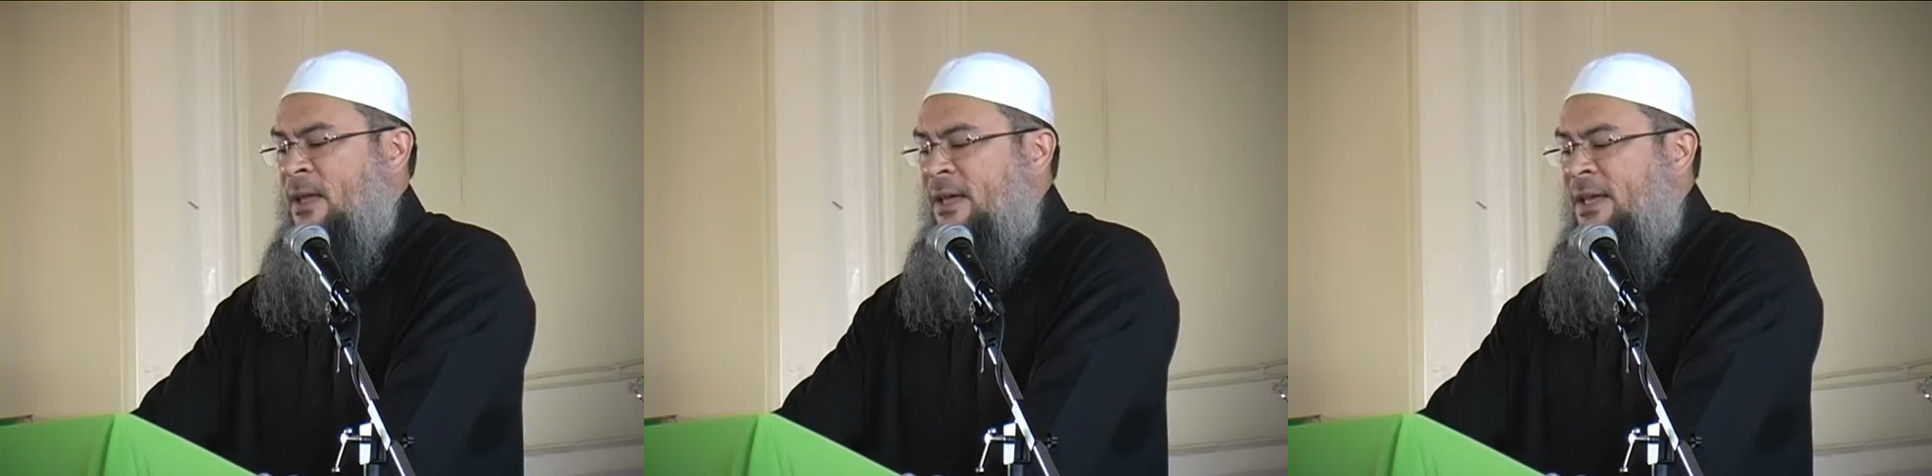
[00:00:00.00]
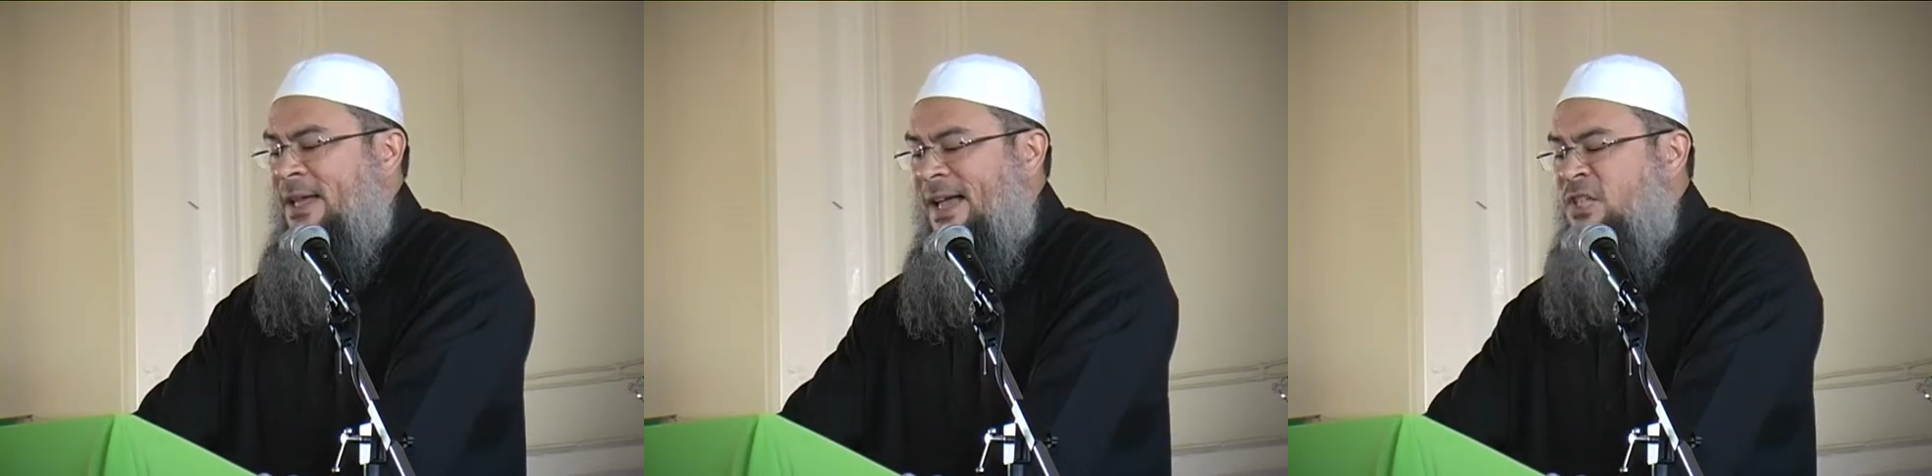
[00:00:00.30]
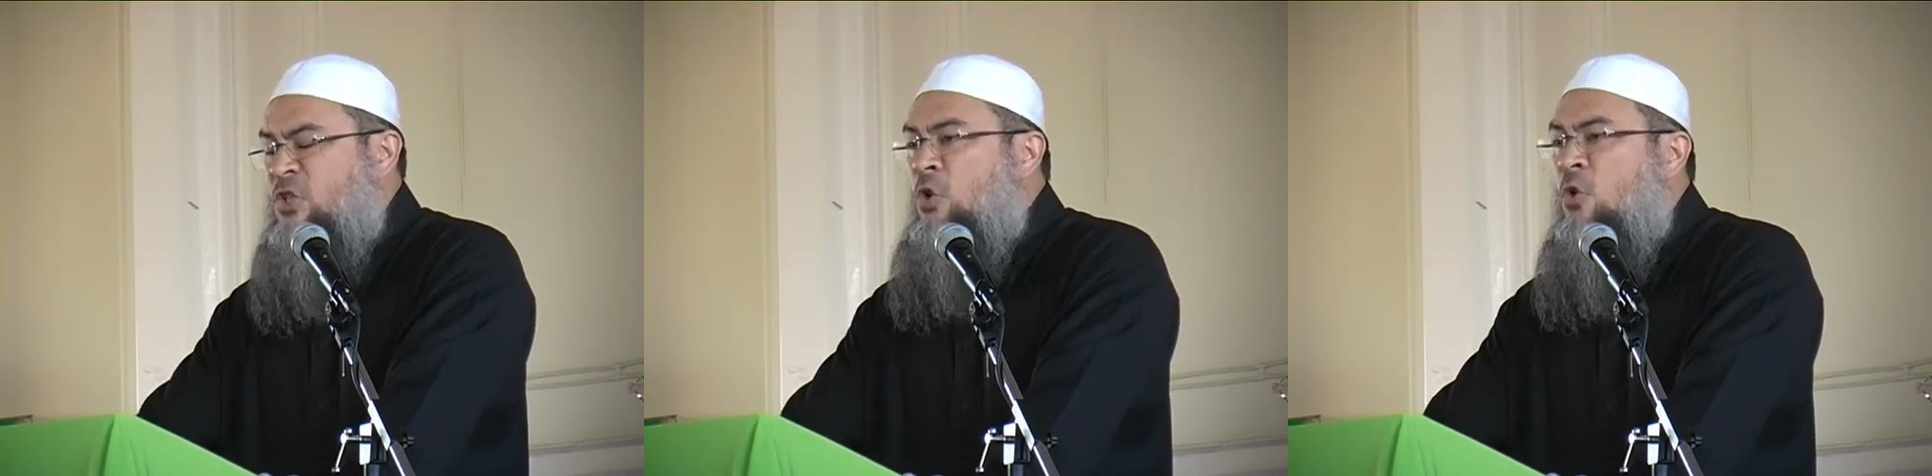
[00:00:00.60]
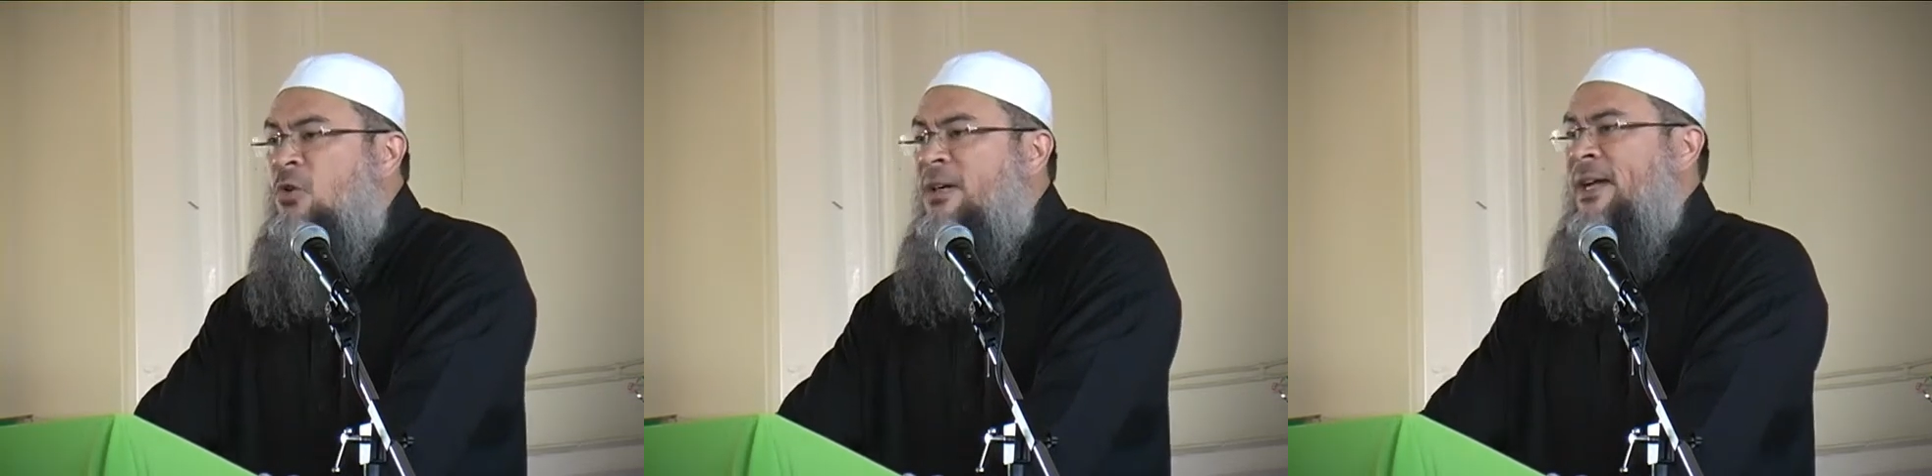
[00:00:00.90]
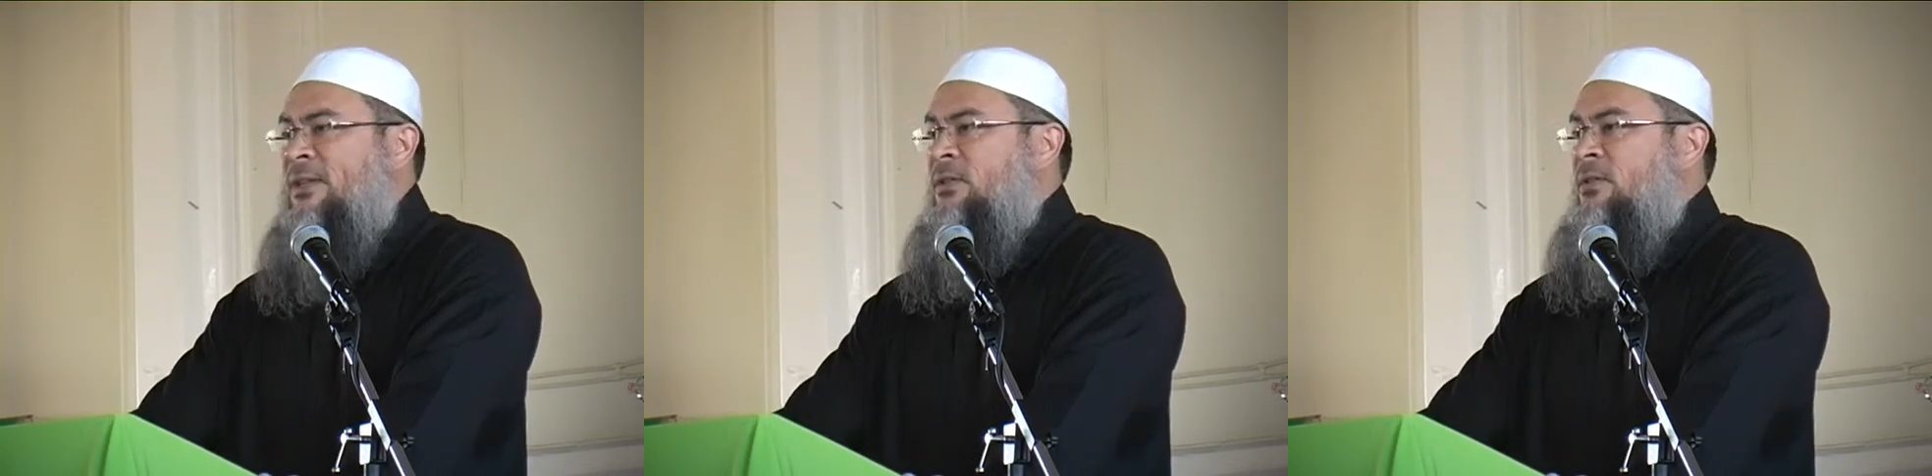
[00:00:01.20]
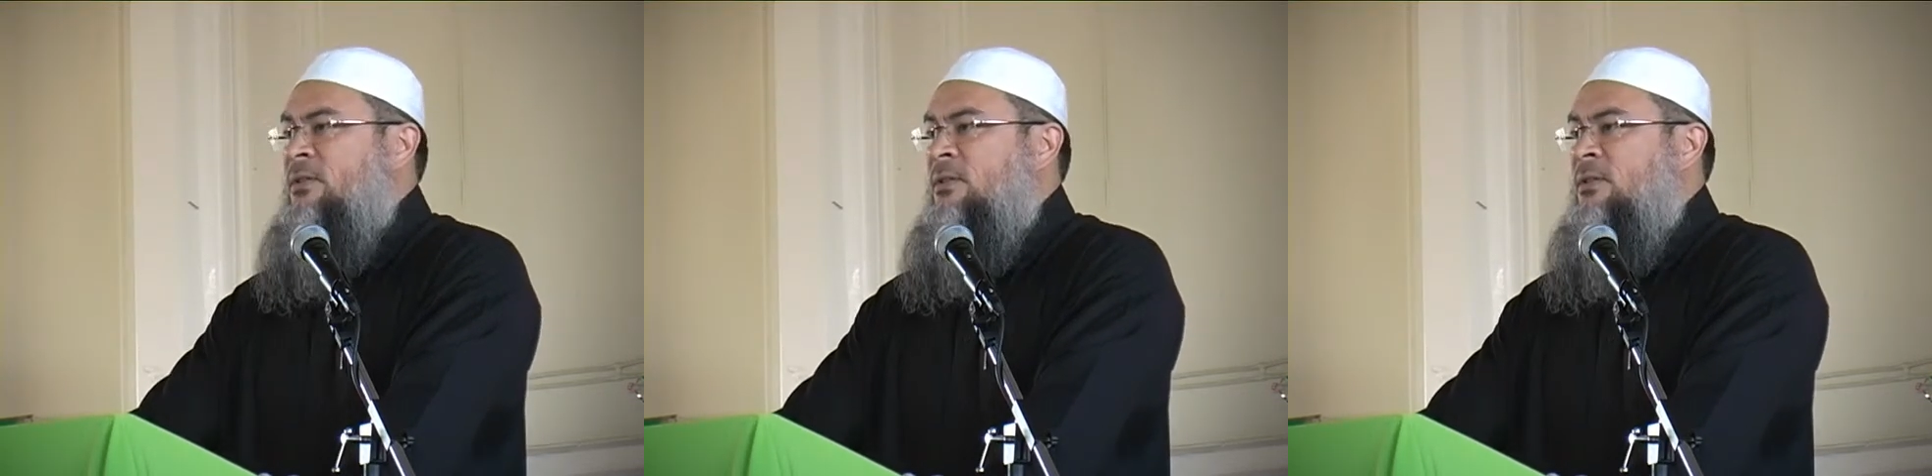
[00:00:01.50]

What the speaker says: He has no right